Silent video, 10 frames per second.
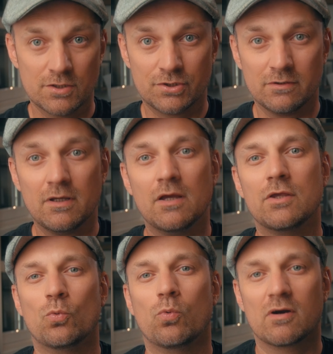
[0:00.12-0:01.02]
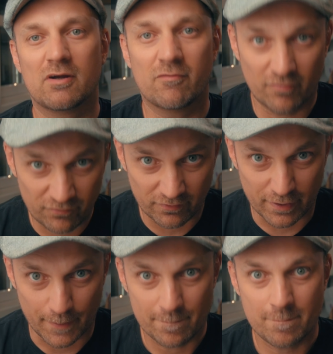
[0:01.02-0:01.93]
Should you work for
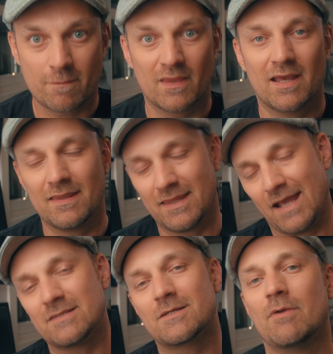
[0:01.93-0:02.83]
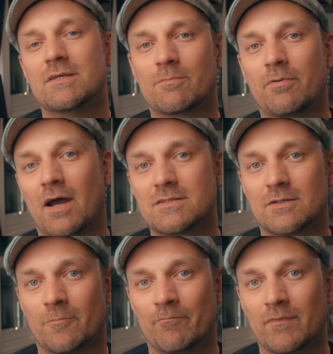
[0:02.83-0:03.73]
free? The answer may surprise
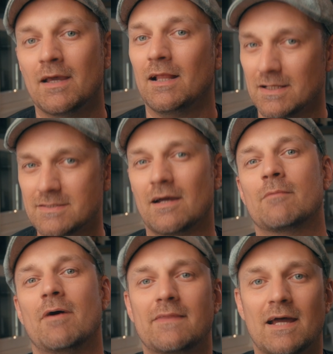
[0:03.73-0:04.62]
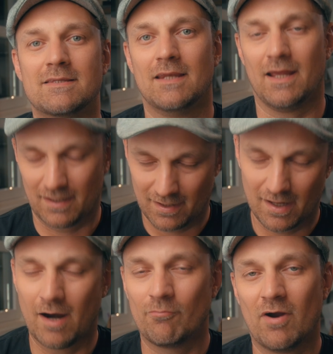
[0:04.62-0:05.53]
you. Let's talk about that today.
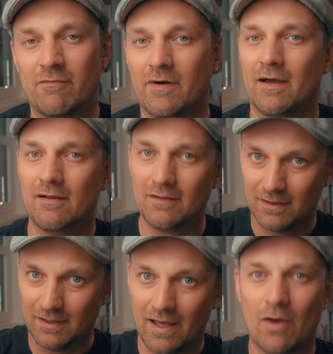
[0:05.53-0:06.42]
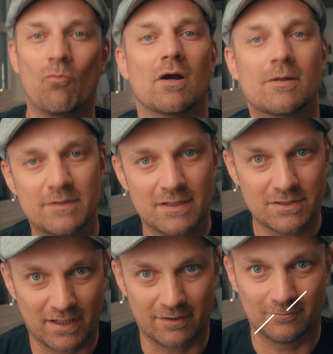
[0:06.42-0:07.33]
I'm Raphael, and welcome to the
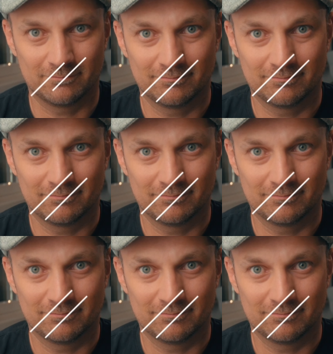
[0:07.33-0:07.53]
channel.